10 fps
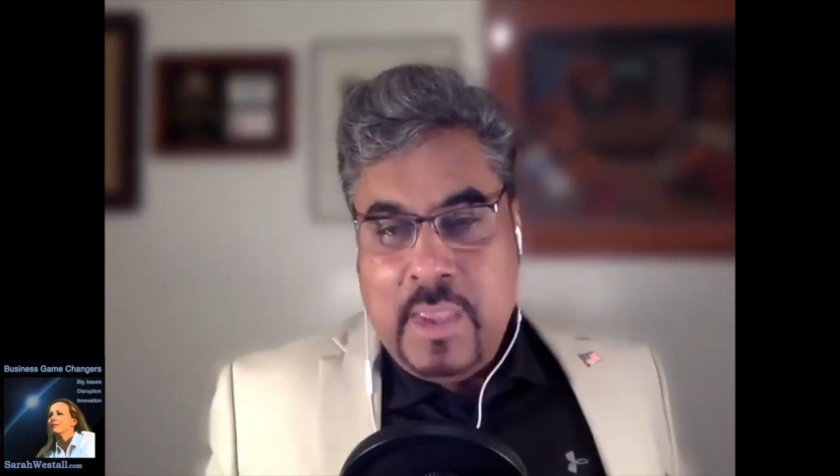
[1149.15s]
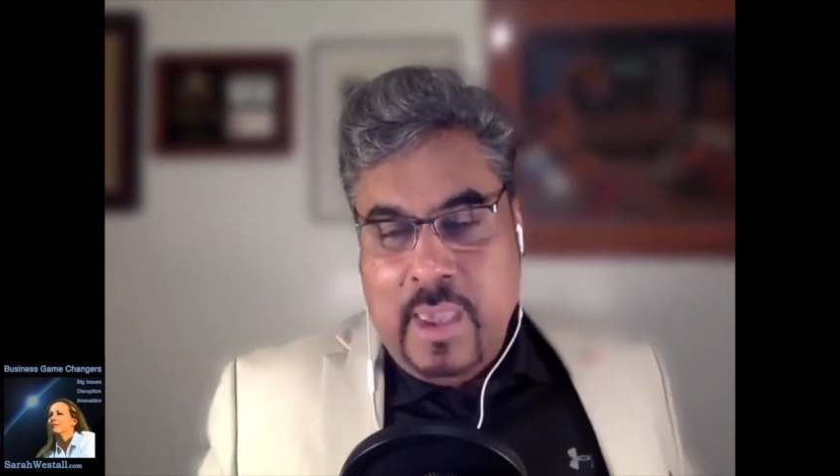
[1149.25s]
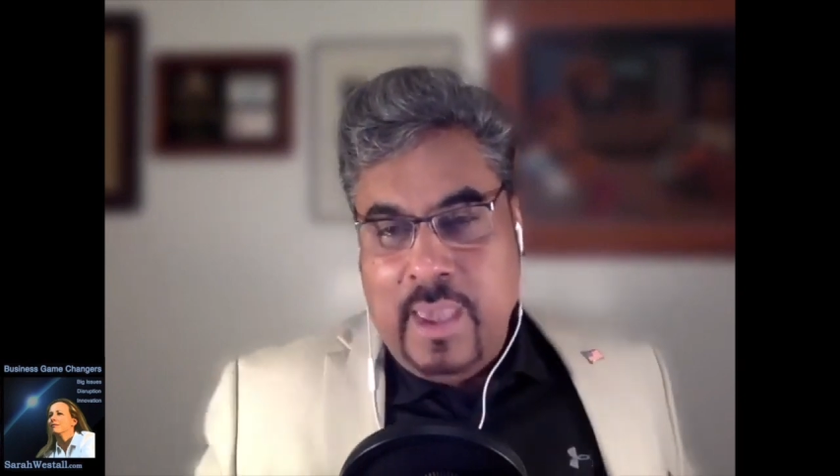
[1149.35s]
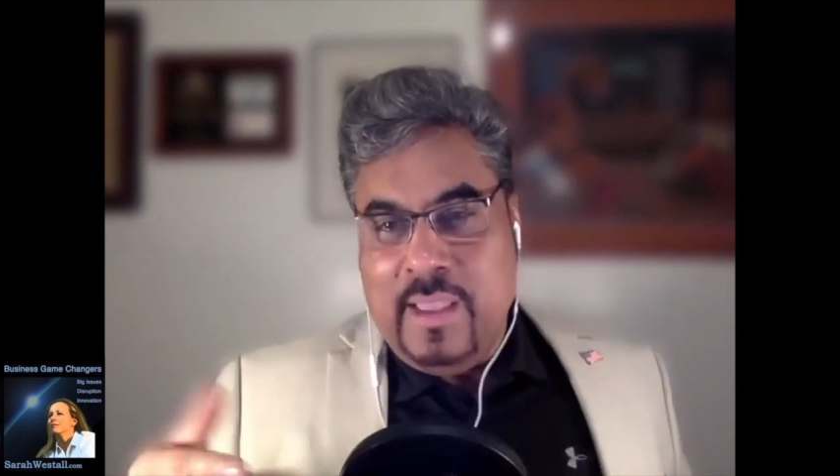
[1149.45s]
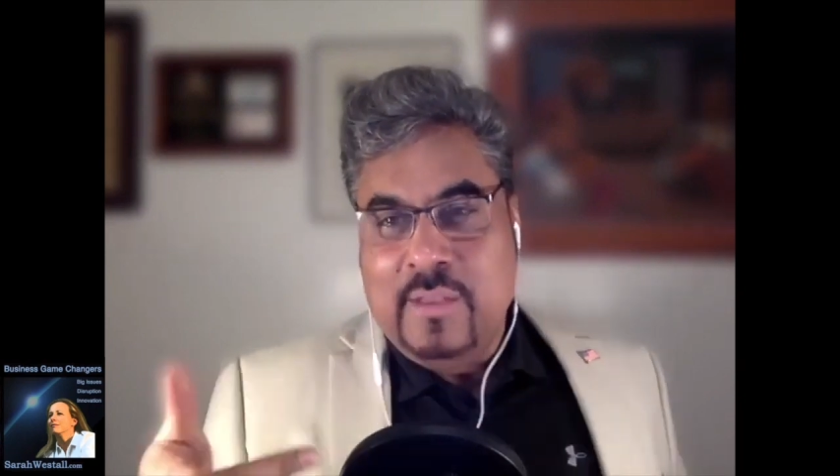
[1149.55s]

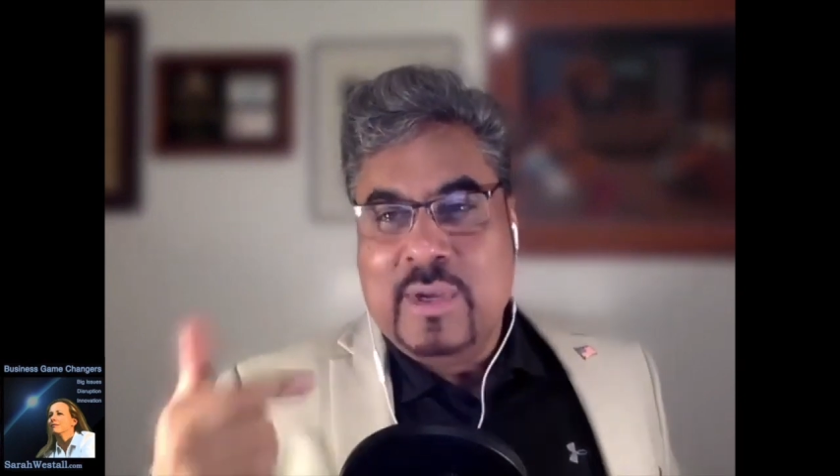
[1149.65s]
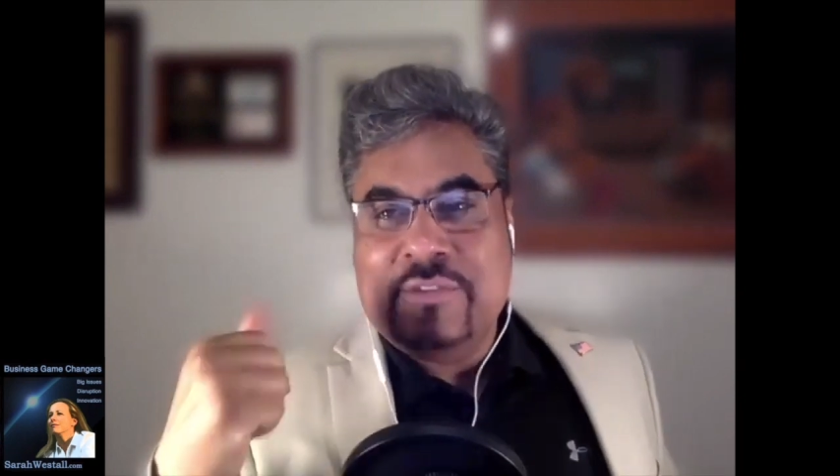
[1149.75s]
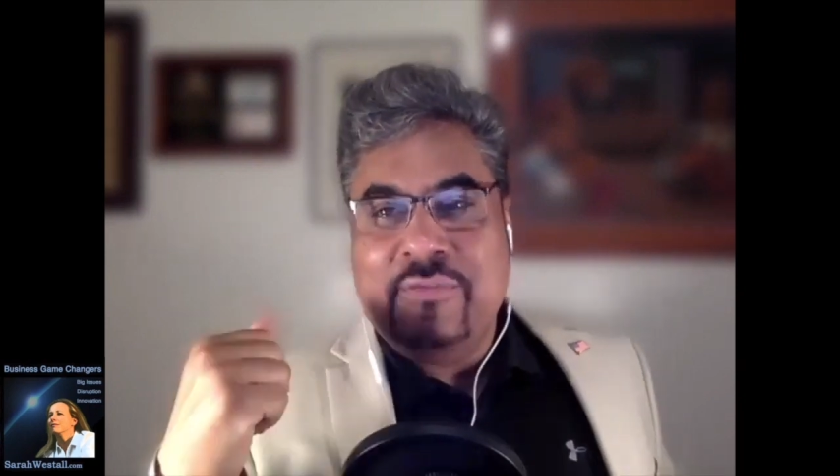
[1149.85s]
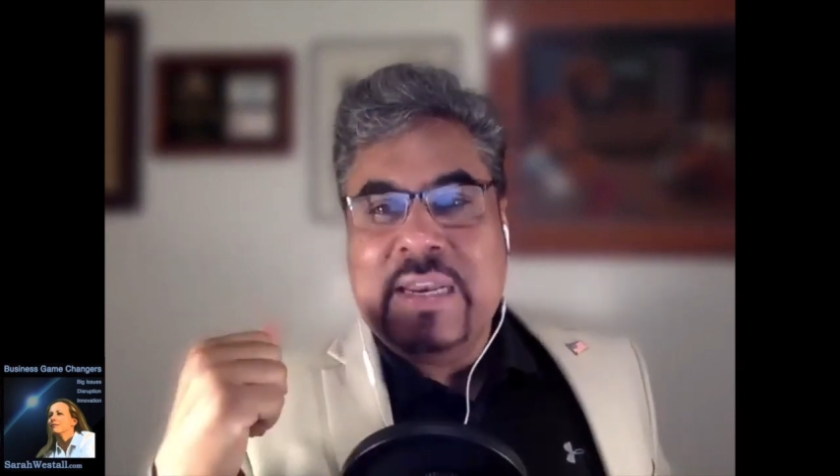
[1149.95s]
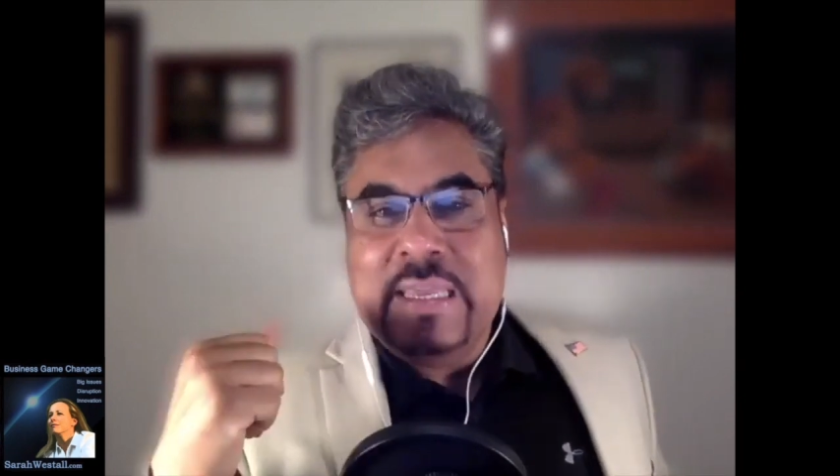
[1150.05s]
and
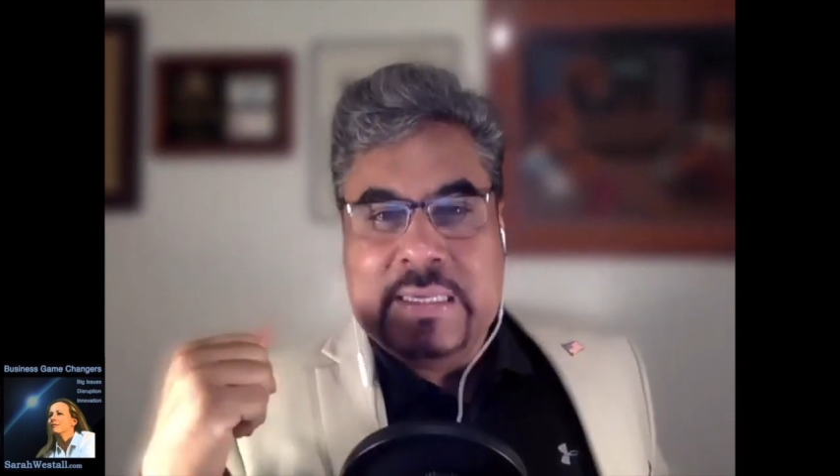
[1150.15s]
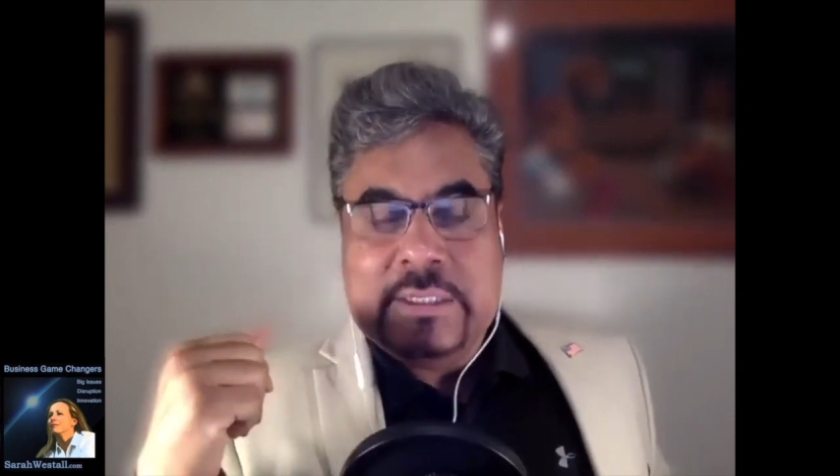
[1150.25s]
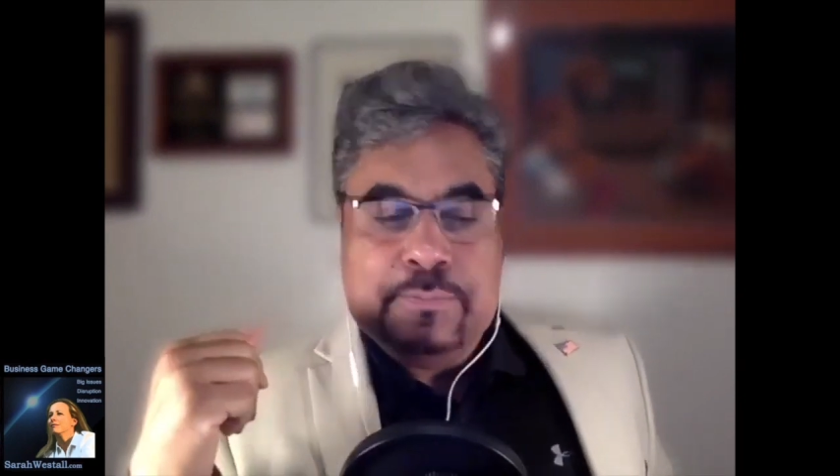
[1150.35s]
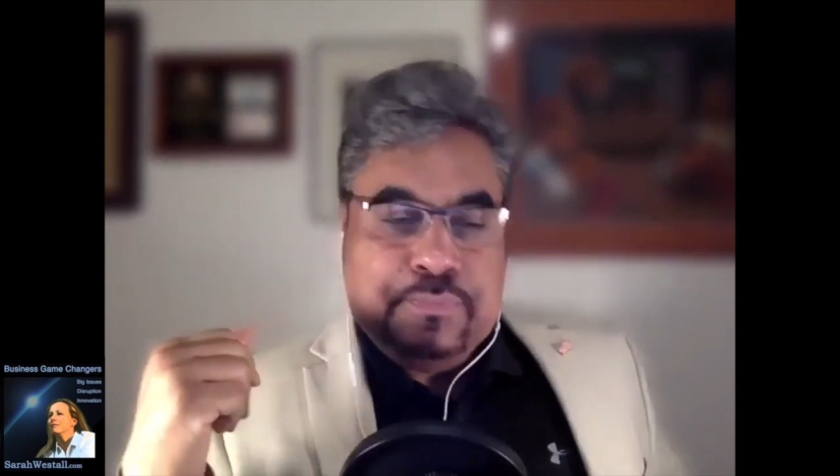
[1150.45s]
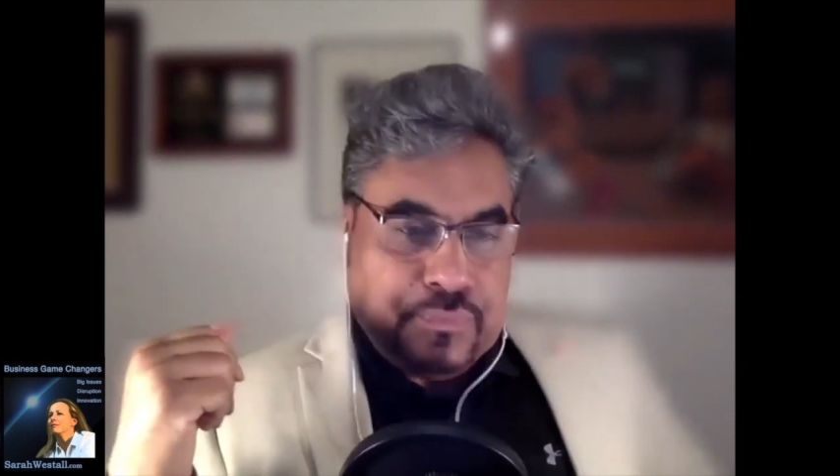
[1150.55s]
what's funny is